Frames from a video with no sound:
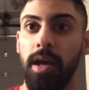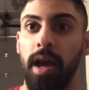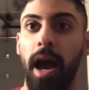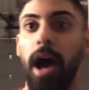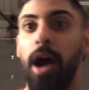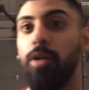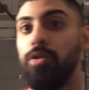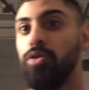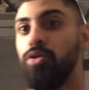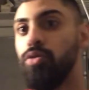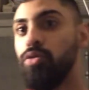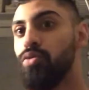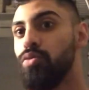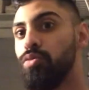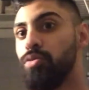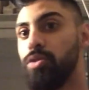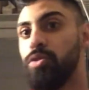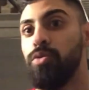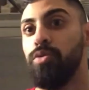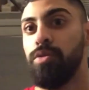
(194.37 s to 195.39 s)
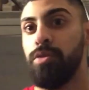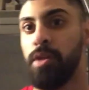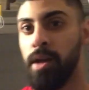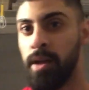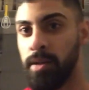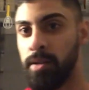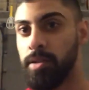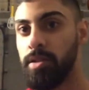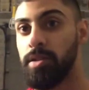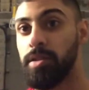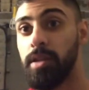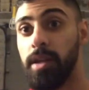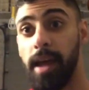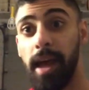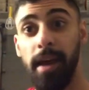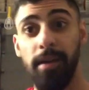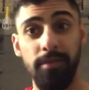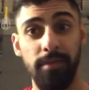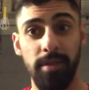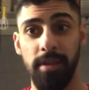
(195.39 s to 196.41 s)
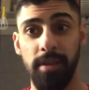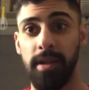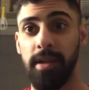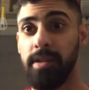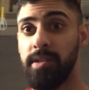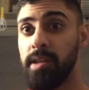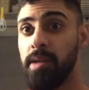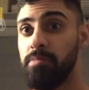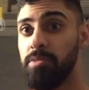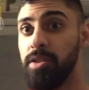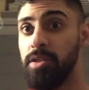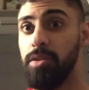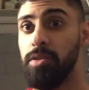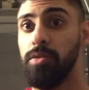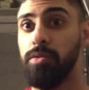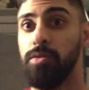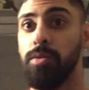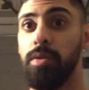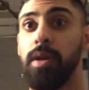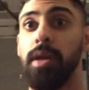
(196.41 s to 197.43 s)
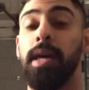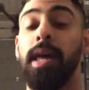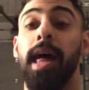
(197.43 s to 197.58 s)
how you do things. Everything is up to you.